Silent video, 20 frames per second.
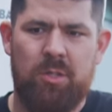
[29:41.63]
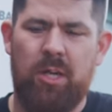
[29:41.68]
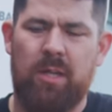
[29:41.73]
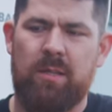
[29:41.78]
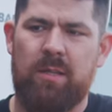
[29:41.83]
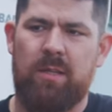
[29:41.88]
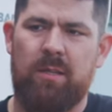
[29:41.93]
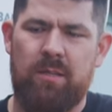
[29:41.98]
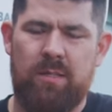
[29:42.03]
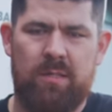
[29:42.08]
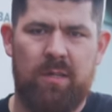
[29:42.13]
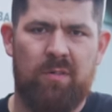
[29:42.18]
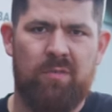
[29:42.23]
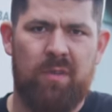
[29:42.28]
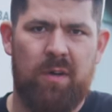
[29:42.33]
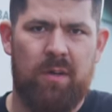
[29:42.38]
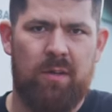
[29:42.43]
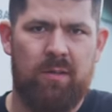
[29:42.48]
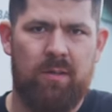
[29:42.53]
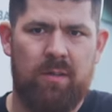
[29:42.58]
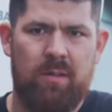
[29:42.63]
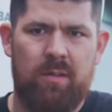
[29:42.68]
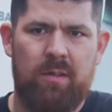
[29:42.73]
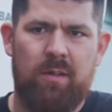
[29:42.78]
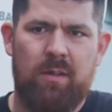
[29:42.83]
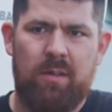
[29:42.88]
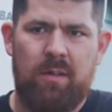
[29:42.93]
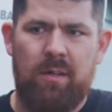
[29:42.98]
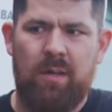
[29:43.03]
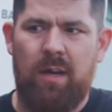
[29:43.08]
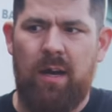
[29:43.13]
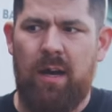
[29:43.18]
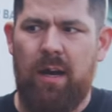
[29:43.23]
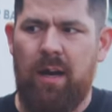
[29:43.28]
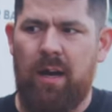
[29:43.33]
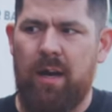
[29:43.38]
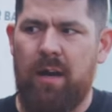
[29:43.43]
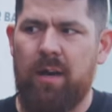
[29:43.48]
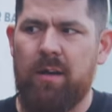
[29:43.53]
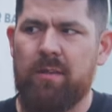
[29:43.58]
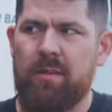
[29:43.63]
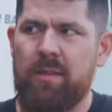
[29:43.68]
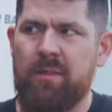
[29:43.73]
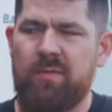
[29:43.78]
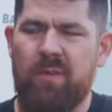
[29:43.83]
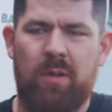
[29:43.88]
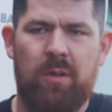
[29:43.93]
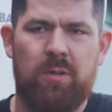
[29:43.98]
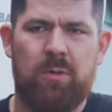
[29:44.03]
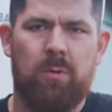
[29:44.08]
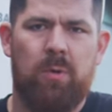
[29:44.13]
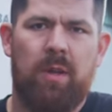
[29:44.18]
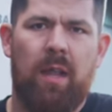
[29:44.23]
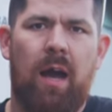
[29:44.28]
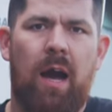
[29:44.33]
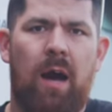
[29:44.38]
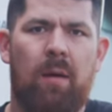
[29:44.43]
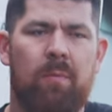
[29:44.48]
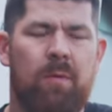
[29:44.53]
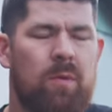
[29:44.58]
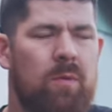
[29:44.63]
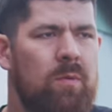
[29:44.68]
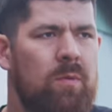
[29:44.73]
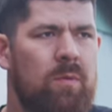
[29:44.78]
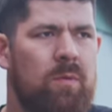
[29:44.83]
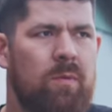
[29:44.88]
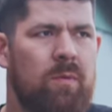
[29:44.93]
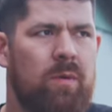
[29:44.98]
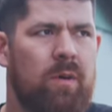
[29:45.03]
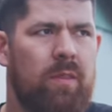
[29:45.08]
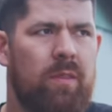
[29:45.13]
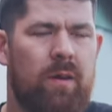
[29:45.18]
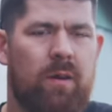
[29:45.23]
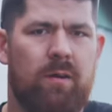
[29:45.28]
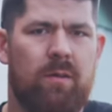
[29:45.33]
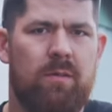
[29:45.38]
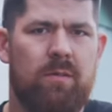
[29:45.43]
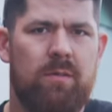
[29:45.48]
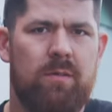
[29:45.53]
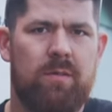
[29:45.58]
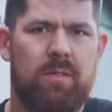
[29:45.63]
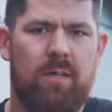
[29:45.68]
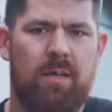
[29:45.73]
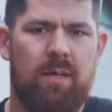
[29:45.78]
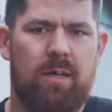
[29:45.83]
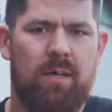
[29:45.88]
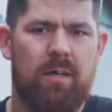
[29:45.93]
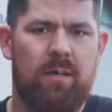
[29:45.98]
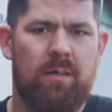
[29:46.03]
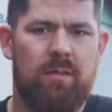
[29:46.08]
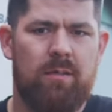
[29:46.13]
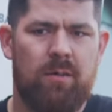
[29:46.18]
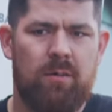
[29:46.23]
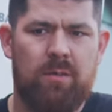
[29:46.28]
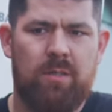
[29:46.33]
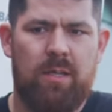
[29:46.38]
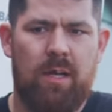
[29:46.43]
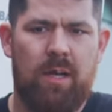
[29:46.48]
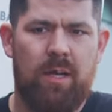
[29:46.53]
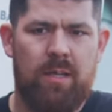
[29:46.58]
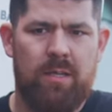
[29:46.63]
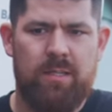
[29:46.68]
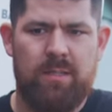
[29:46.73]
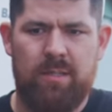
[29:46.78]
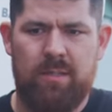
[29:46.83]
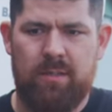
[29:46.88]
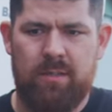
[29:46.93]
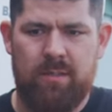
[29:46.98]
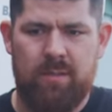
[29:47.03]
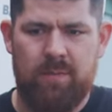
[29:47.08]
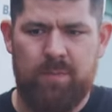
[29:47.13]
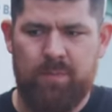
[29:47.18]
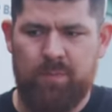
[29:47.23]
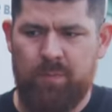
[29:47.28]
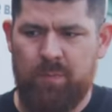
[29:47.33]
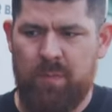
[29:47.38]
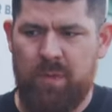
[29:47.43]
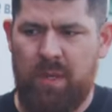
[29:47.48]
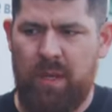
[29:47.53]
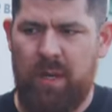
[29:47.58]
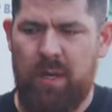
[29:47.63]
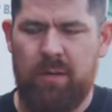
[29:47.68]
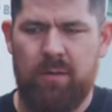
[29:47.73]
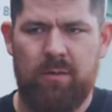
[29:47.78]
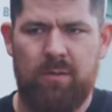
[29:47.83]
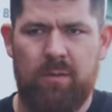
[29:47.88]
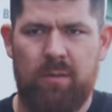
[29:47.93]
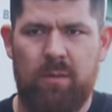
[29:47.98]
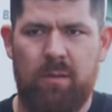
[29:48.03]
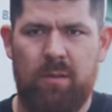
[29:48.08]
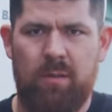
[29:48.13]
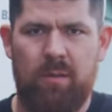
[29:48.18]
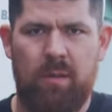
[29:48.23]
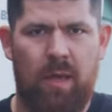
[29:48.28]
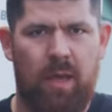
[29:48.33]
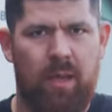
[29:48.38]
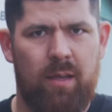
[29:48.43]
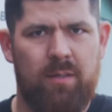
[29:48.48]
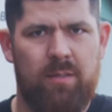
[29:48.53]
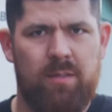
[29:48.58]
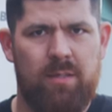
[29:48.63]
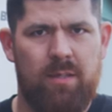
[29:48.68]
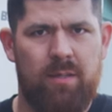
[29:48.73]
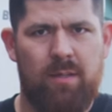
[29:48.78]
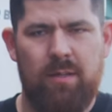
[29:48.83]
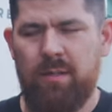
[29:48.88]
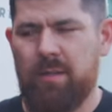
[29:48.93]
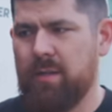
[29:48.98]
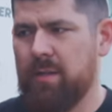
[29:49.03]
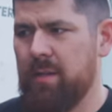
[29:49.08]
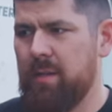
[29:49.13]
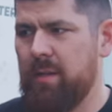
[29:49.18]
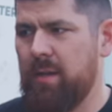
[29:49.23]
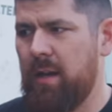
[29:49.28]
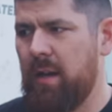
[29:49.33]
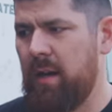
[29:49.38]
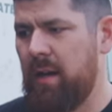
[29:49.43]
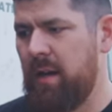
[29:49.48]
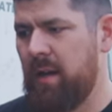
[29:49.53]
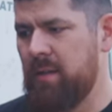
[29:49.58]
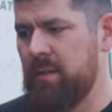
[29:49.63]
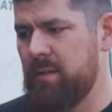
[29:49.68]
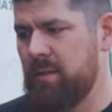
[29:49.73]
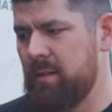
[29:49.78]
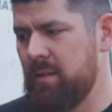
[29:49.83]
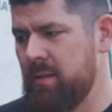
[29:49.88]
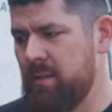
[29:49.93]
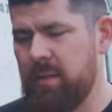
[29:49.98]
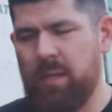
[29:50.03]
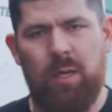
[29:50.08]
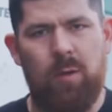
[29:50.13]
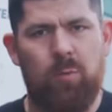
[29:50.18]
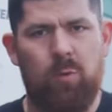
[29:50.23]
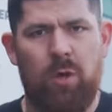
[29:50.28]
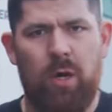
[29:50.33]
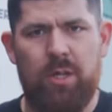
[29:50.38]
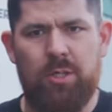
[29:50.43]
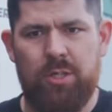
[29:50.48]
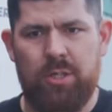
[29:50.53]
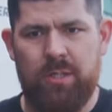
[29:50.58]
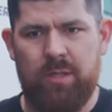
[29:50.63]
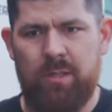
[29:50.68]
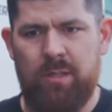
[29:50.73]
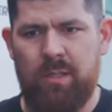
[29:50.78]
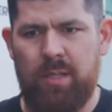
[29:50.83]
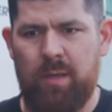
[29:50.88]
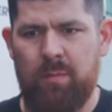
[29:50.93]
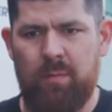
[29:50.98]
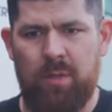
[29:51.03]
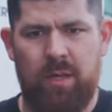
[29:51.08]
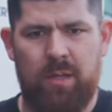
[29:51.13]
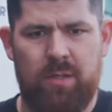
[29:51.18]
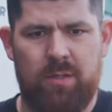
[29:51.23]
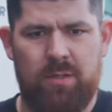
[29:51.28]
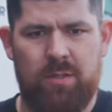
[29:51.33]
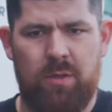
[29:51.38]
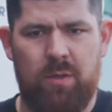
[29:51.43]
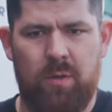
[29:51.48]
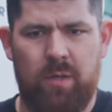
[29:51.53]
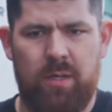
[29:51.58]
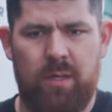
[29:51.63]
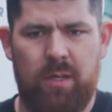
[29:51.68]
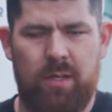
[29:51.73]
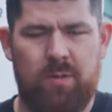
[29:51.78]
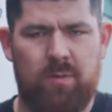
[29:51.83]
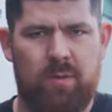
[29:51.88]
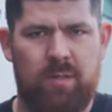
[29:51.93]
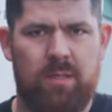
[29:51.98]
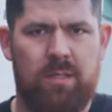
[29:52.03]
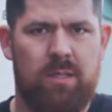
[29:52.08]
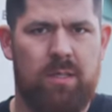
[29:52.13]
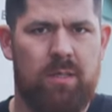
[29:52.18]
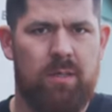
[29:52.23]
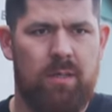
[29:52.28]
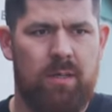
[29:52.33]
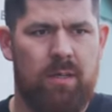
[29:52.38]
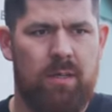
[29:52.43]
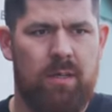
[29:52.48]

check their stuff out. These videos wouldn't happen without those guys. So yeah, thanks. And keep watching, keep letting us know what you guys want to see.